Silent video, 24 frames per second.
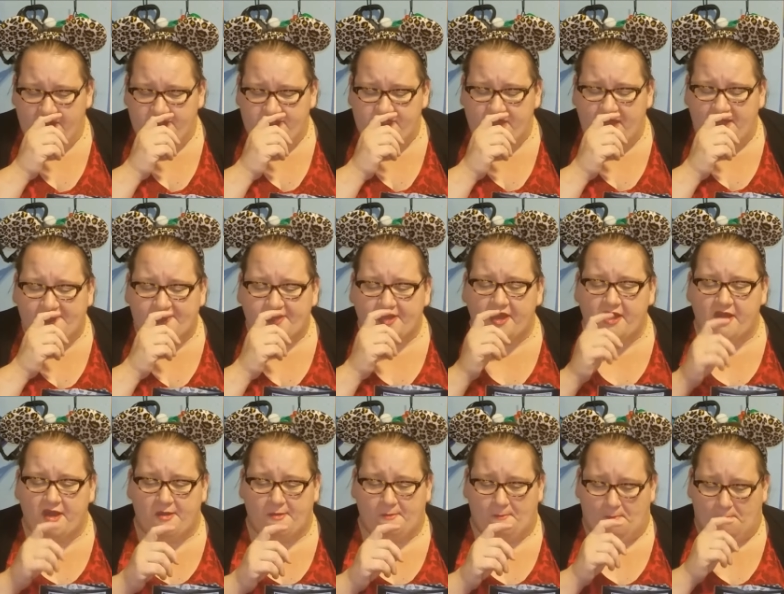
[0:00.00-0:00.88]
and that
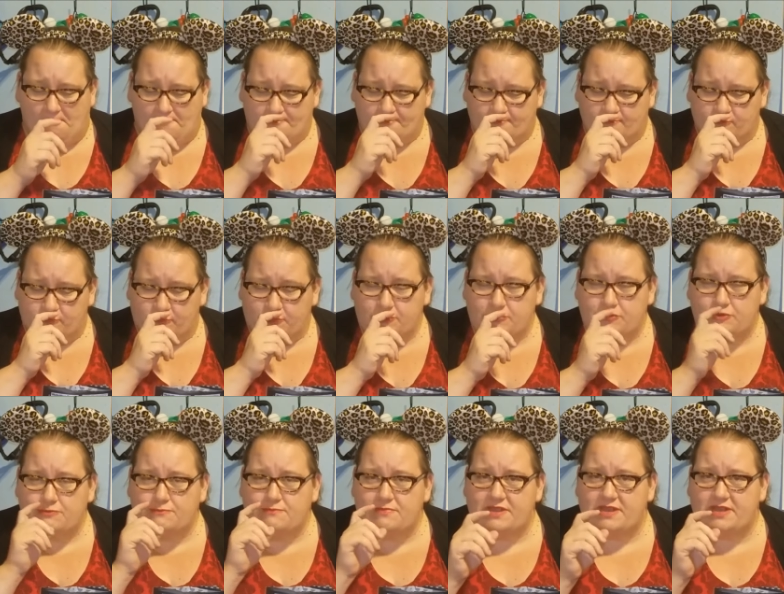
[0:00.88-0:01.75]
gum, when
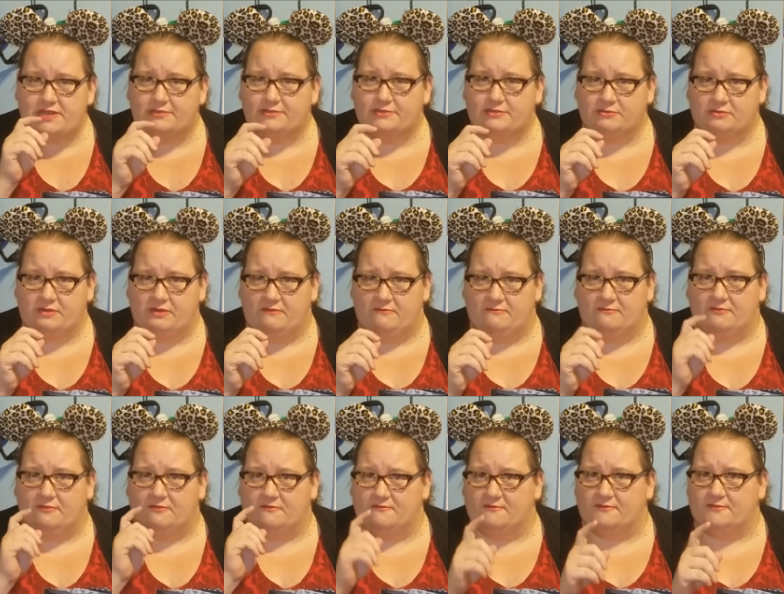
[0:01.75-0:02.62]
you bit into it
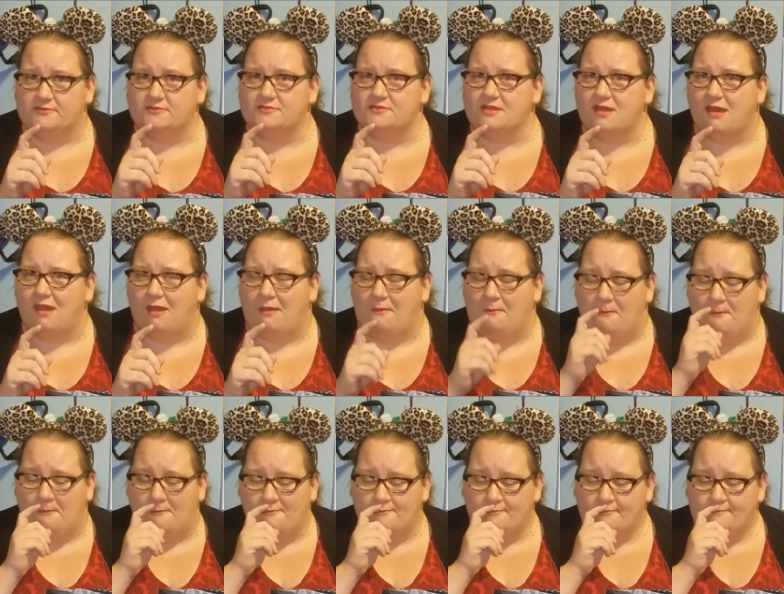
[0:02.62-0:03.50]
for the first
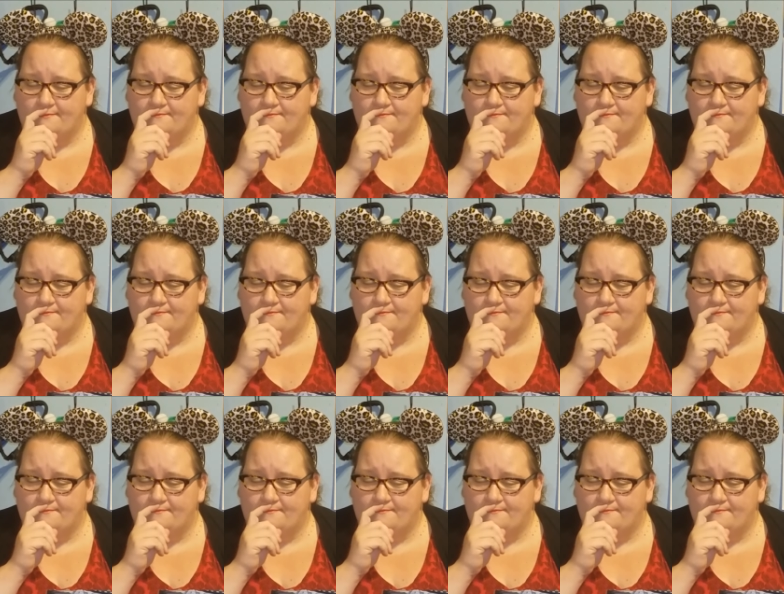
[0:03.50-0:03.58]
time,